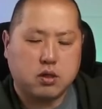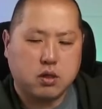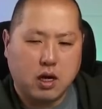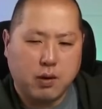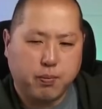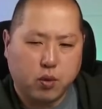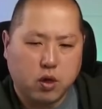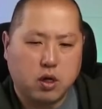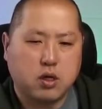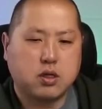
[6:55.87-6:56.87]

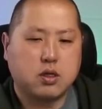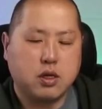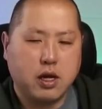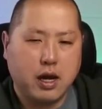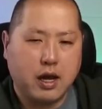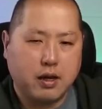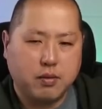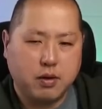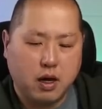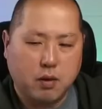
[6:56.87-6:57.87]
Upwards and
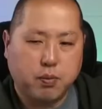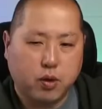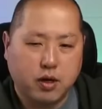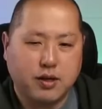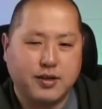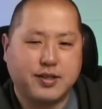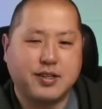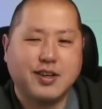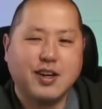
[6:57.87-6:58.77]
upwards.